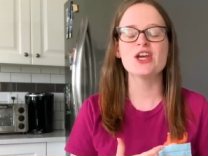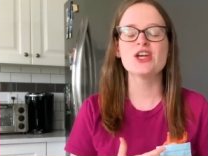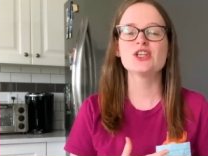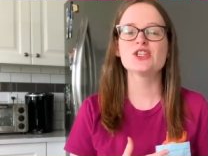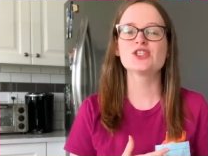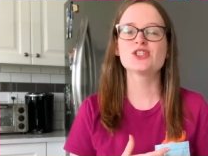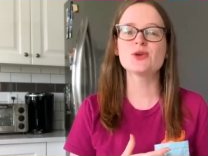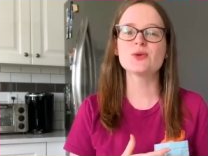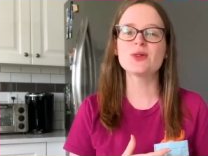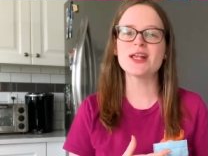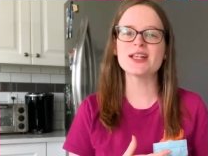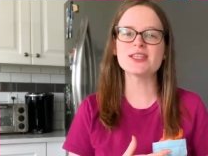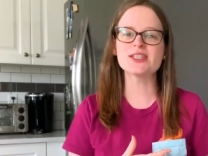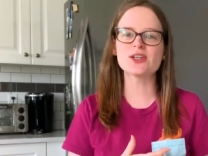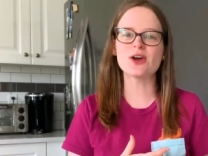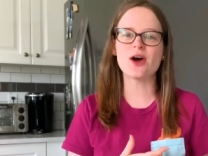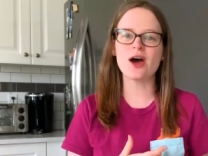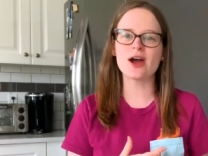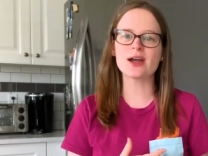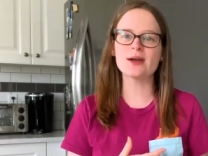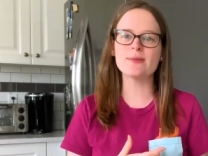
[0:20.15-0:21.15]
So let's
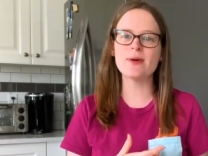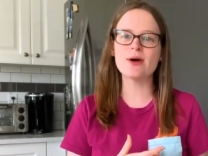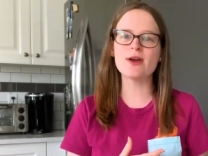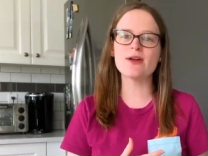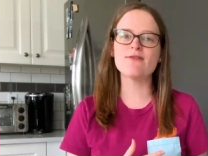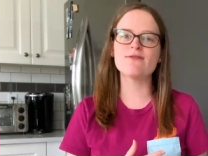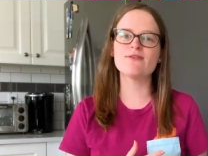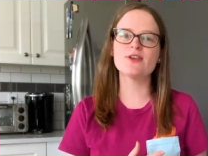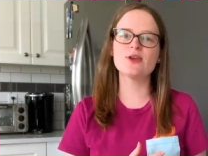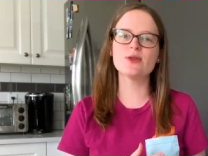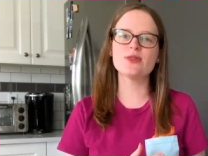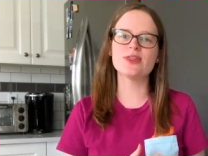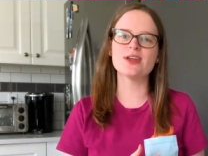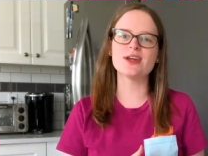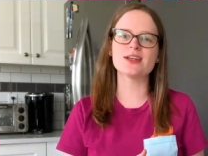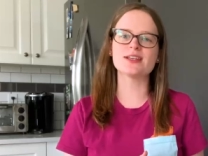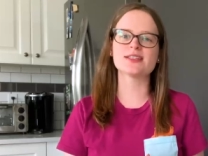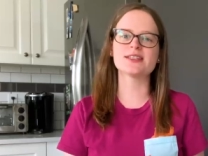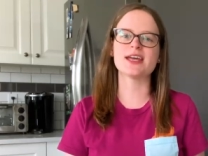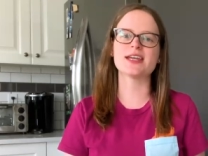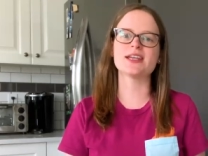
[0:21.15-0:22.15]
talk about a few
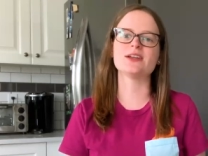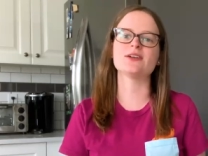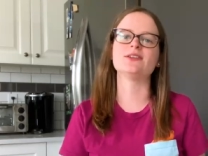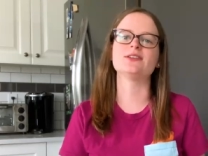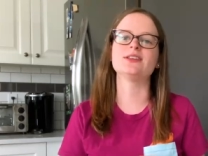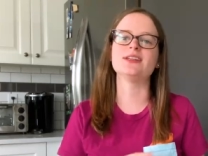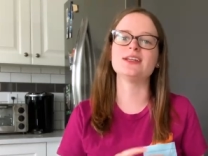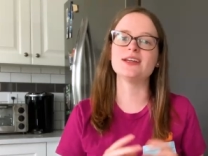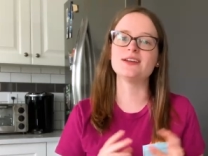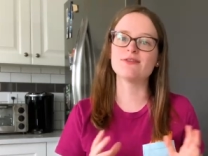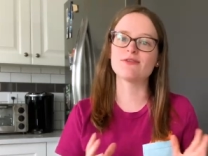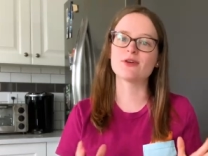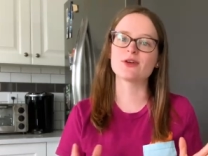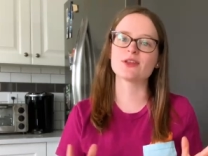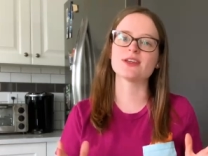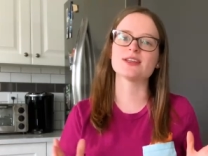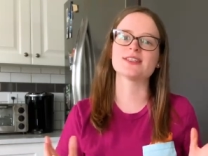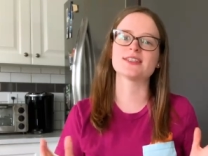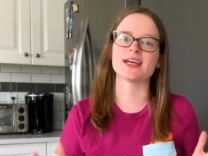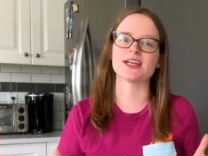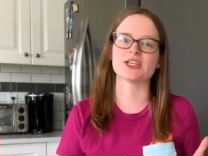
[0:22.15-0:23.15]
things that you'll need for
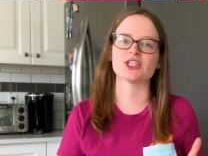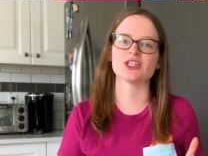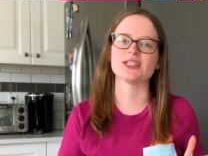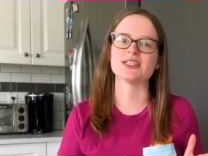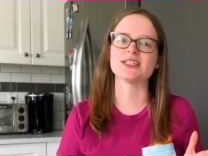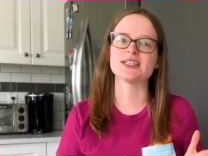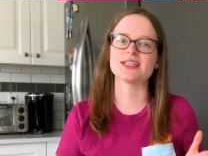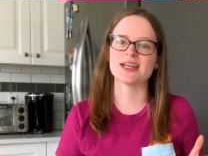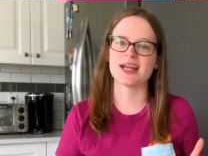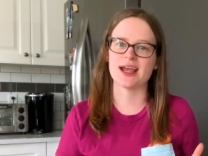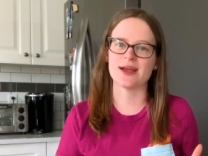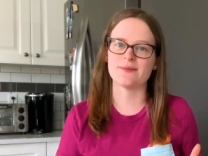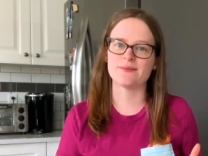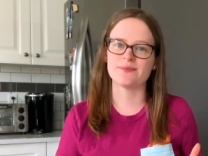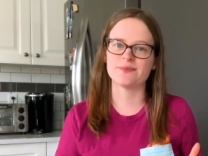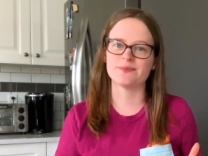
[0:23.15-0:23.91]
this session today.